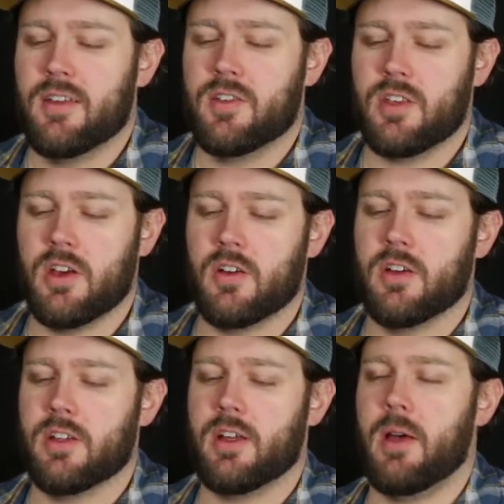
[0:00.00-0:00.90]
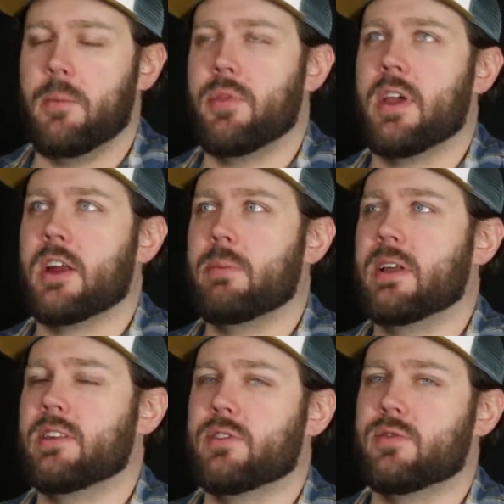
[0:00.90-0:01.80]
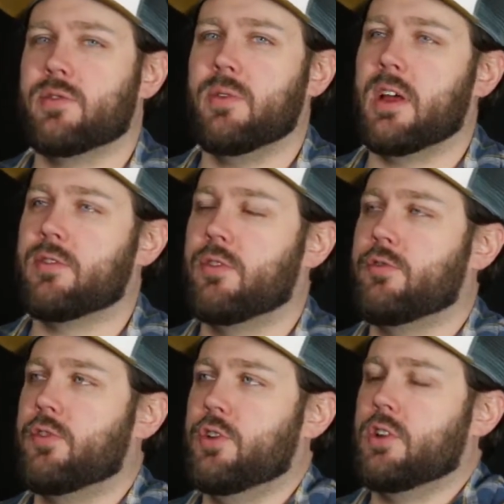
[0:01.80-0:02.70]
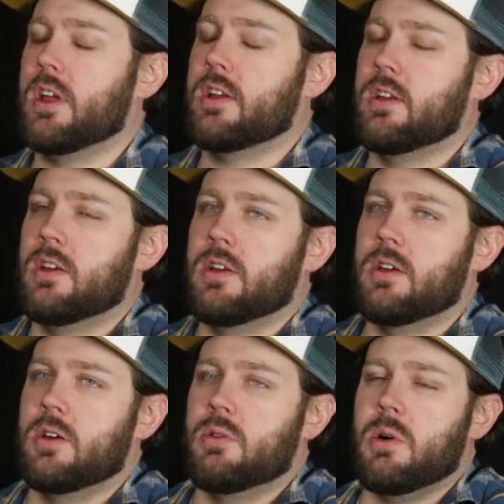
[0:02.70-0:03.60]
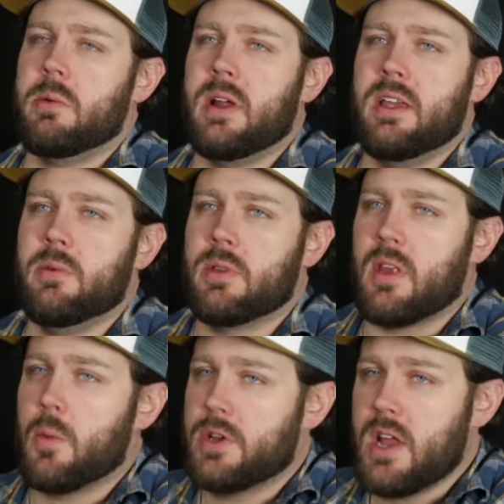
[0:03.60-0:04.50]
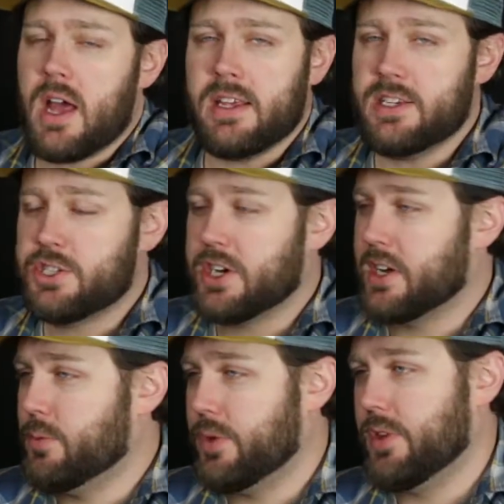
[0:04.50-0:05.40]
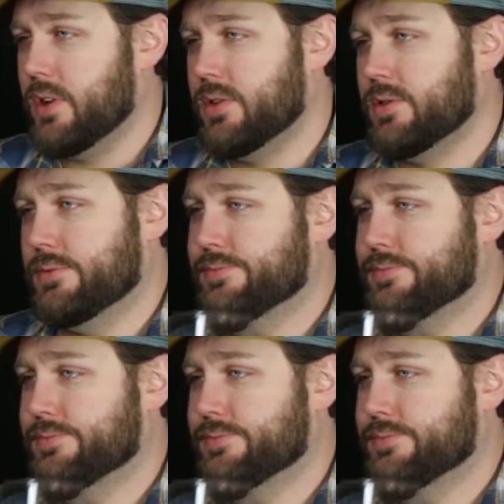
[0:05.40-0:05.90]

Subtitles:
so I'm thinking about this from for food. Like, what would I eat with this? I would not eat chicken with this.